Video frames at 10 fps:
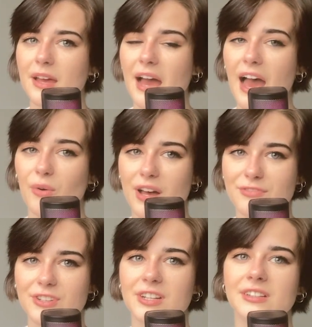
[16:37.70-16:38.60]

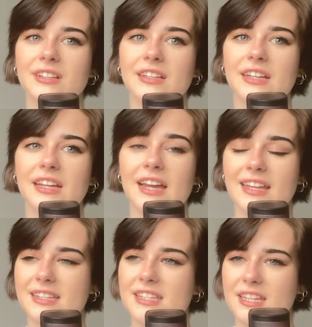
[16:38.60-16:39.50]
However, it
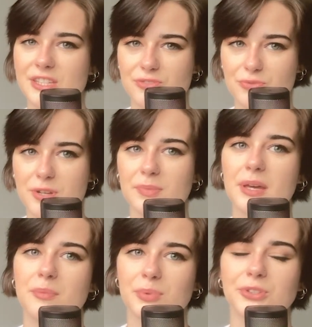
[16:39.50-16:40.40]
is extremely
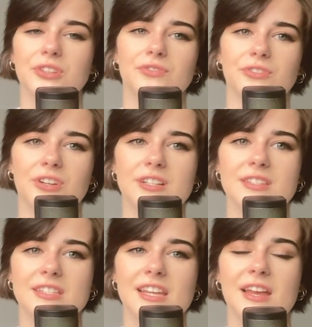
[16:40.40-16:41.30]
important for
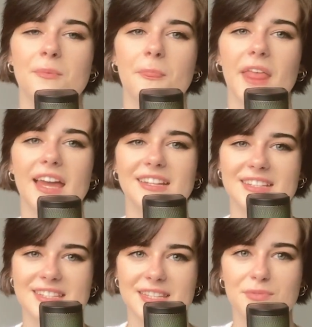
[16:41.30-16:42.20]
us, and it
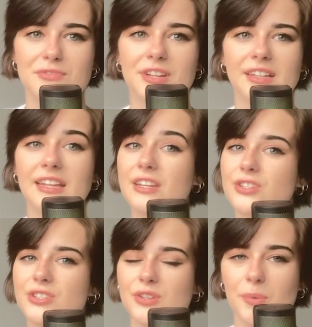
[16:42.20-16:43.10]
is something that
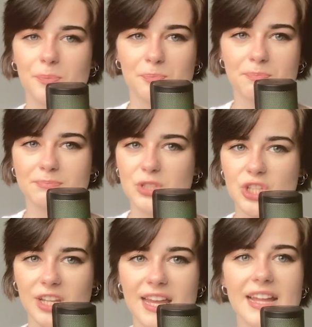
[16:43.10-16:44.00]
is
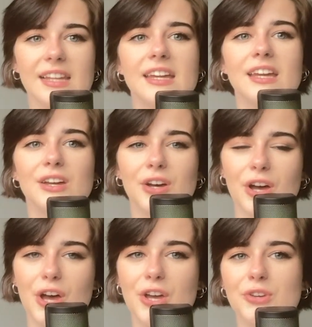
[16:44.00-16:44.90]
solely
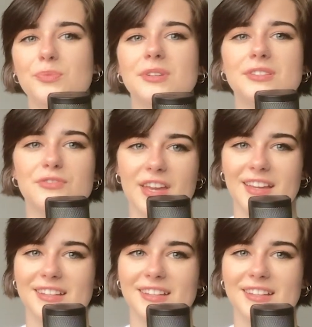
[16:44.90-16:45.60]
a human thing.